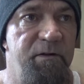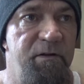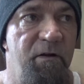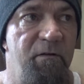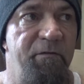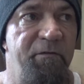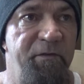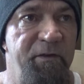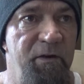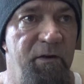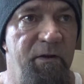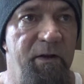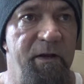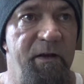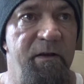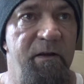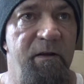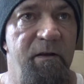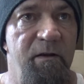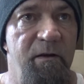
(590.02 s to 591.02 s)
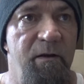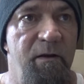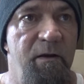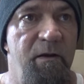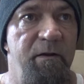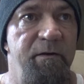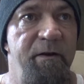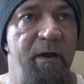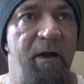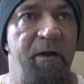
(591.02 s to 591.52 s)
to feel like
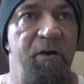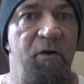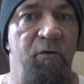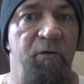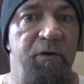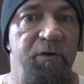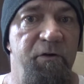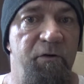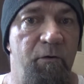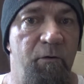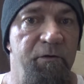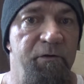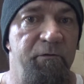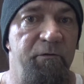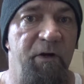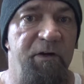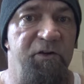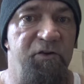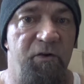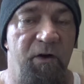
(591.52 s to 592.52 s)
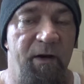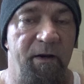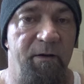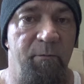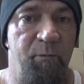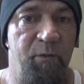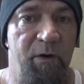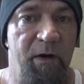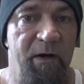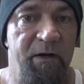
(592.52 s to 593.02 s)
not only you're on the right track
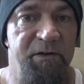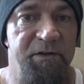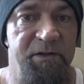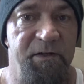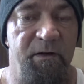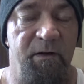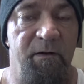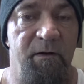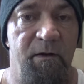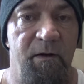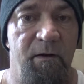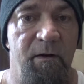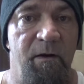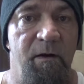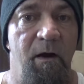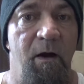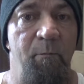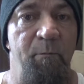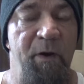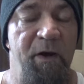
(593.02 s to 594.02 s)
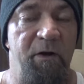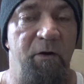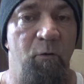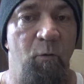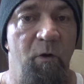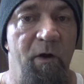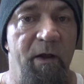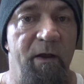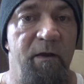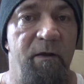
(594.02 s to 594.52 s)
and practicing a better
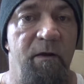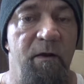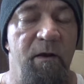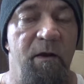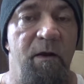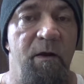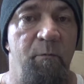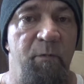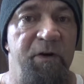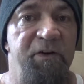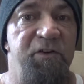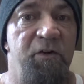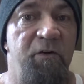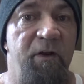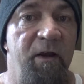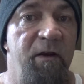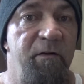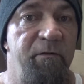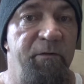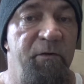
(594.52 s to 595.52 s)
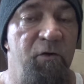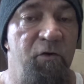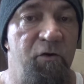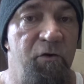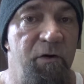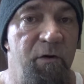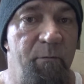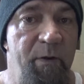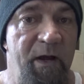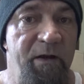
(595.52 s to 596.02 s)
way, but it's okay to feel
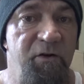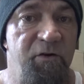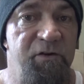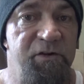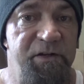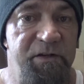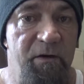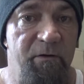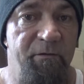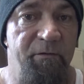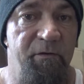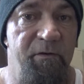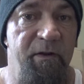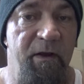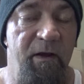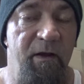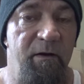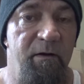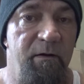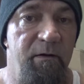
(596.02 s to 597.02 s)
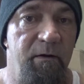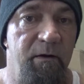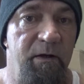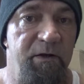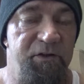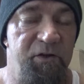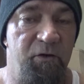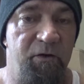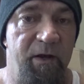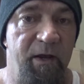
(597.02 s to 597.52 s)
good about yourself for that.
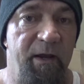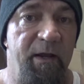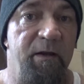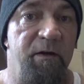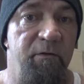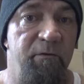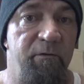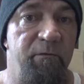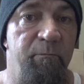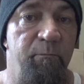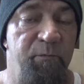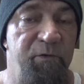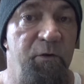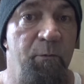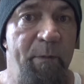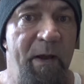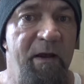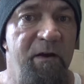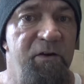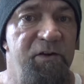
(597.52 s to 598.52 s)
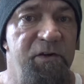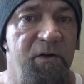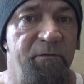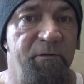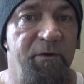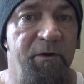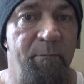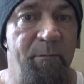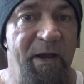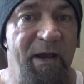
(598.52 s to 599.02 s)
It's okay to, to pat
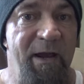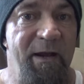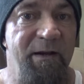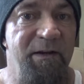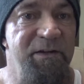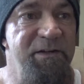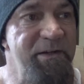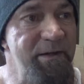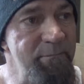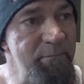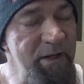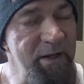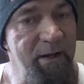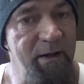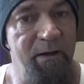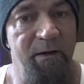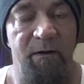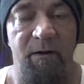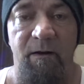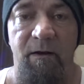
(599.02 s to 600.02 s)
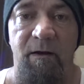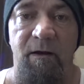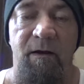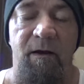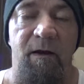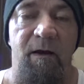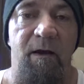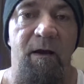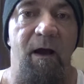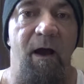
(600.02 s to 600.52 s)
yourself on the back and say, man,
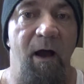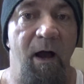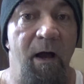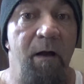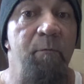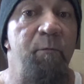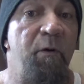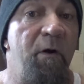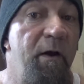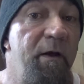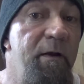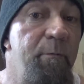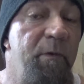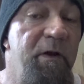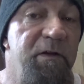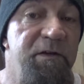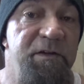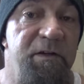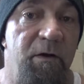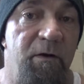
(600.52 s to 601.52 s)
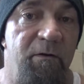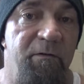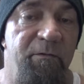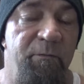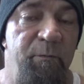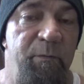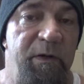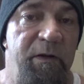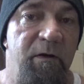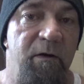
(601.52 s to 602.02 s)
I'm proud of
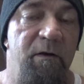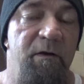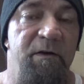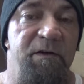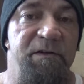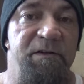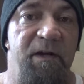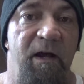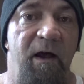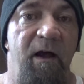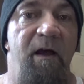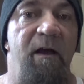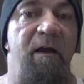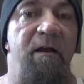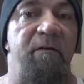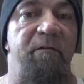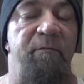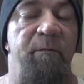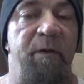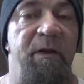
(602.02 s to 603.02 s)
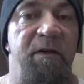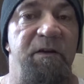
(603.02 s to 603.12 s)
myself because I have